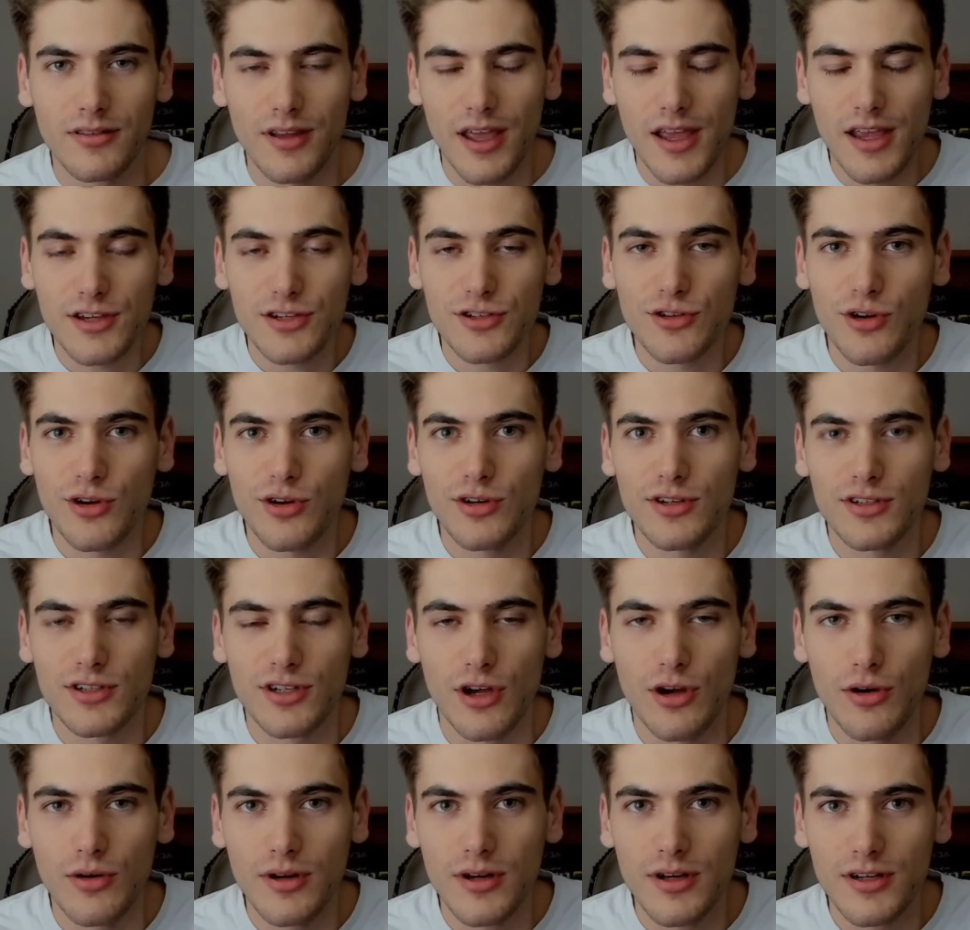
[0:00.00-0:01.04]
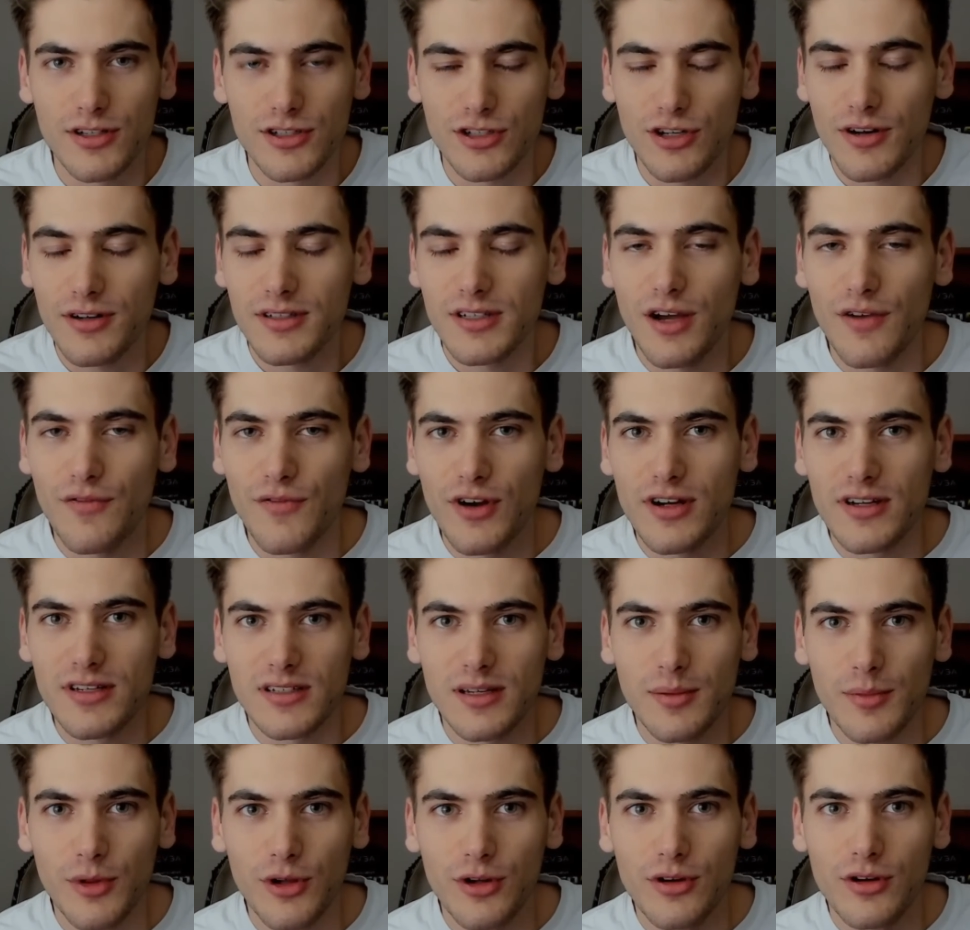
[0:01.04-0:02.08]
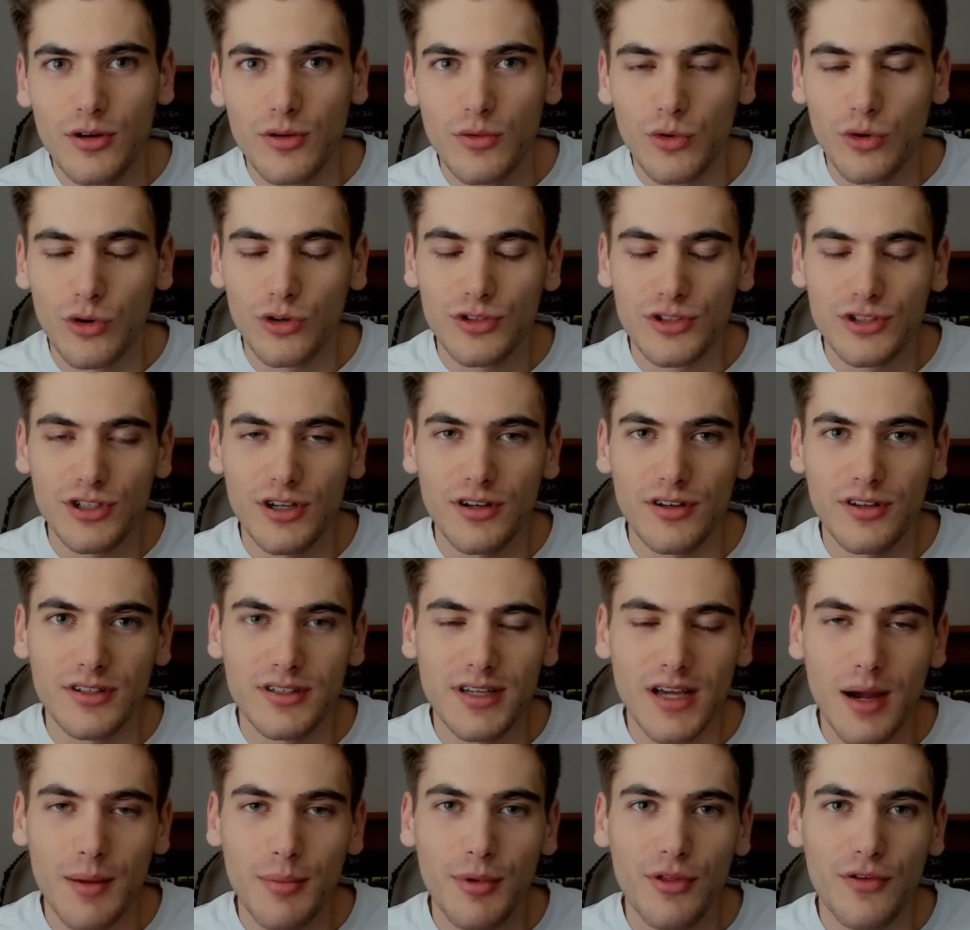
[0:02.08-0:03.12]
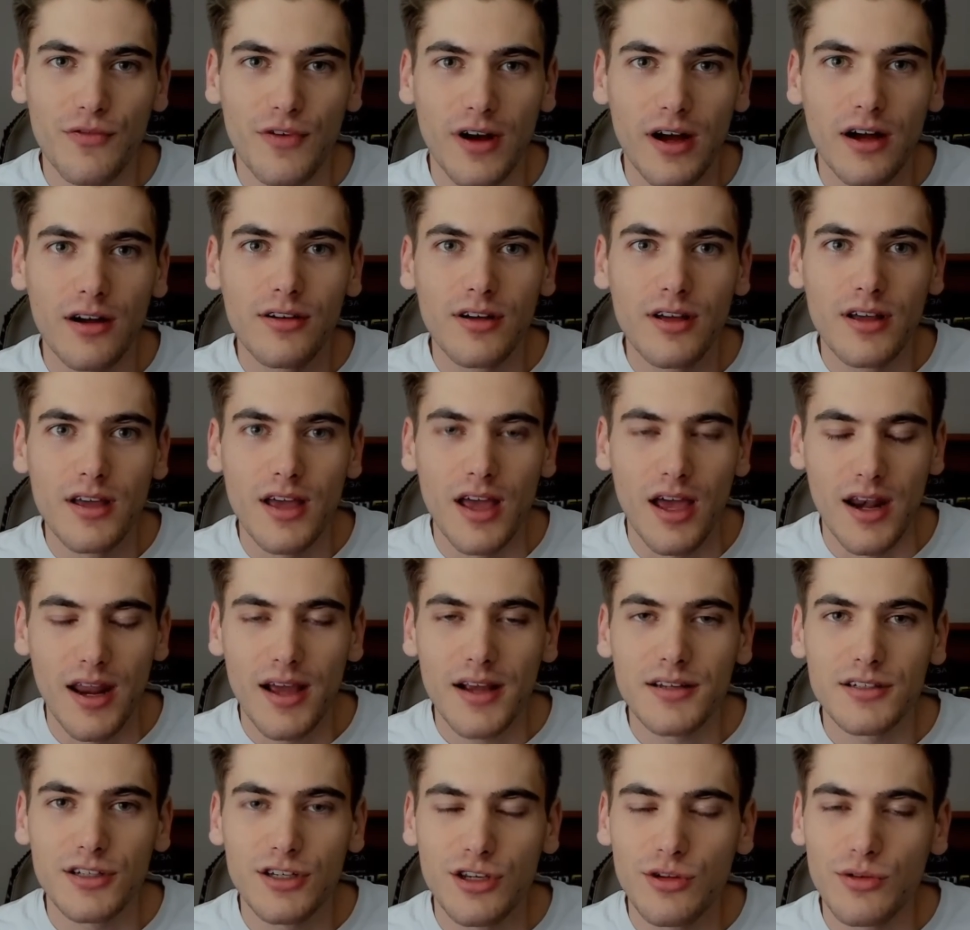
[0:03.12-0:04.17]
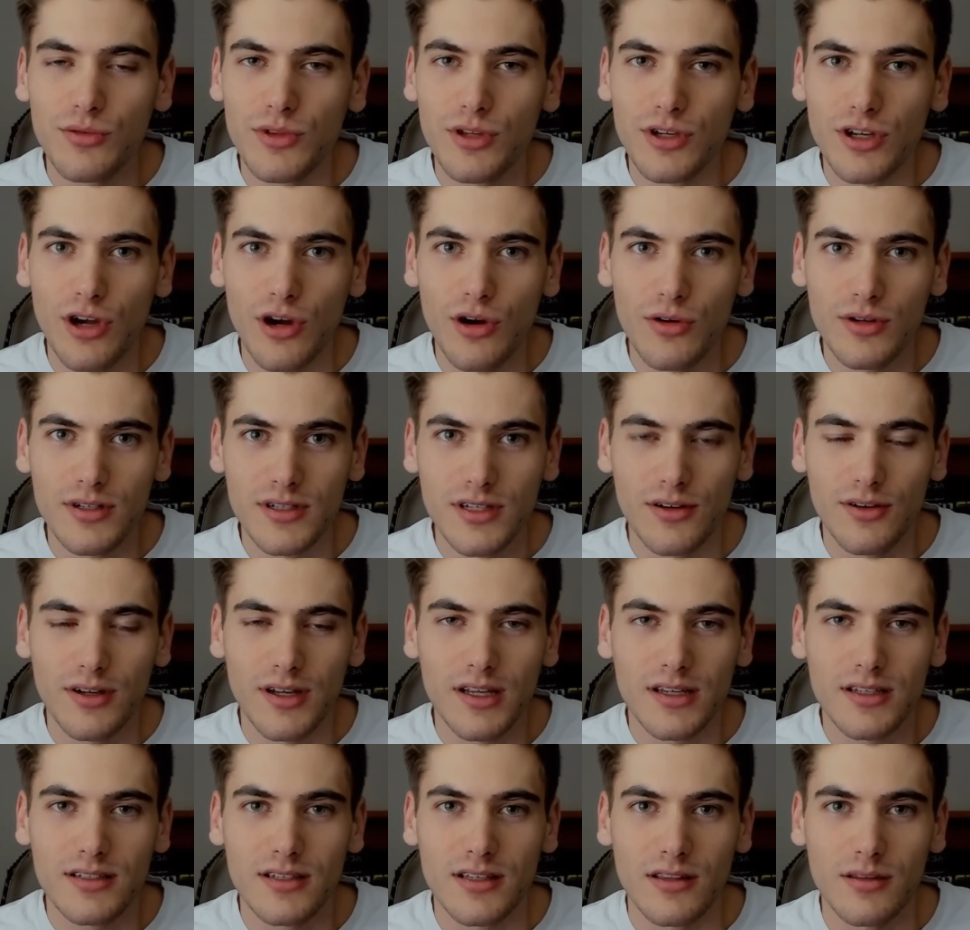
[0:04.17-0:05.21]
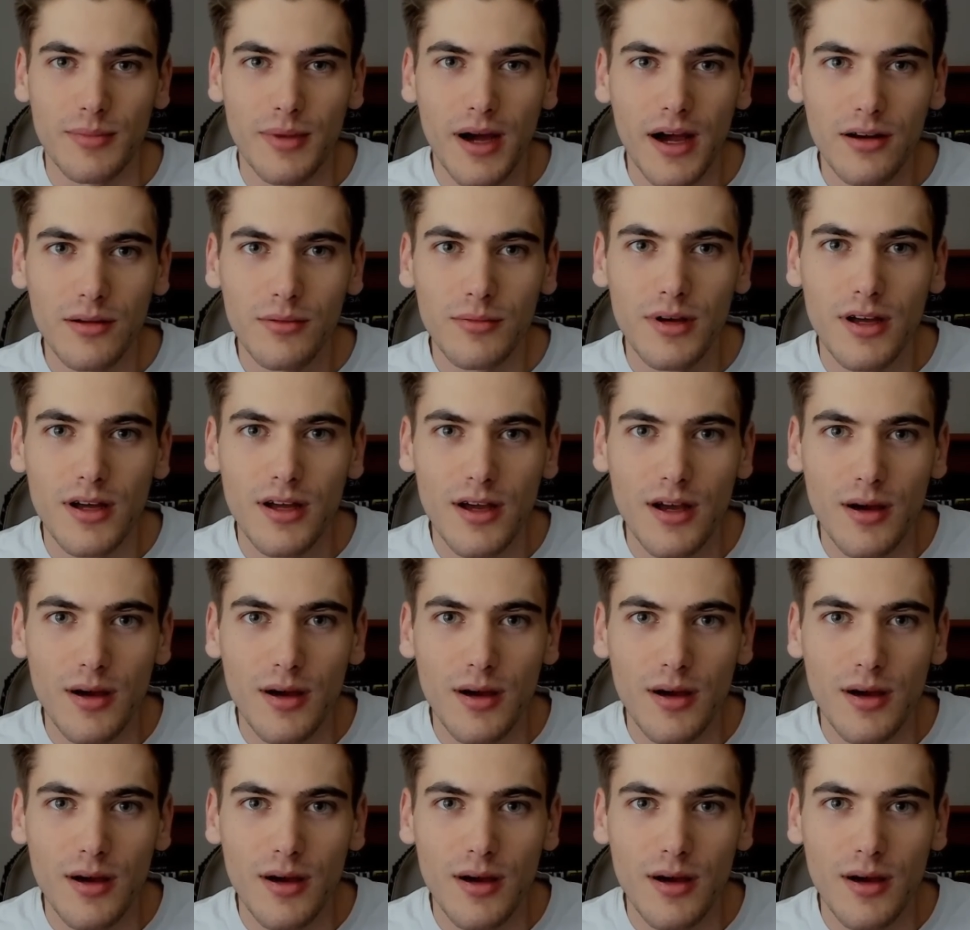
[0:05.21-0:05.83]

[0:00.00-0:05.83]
Asynchronous code starts out very similar, where it'll start at the top of the file and execute the code until it gets to the bottom,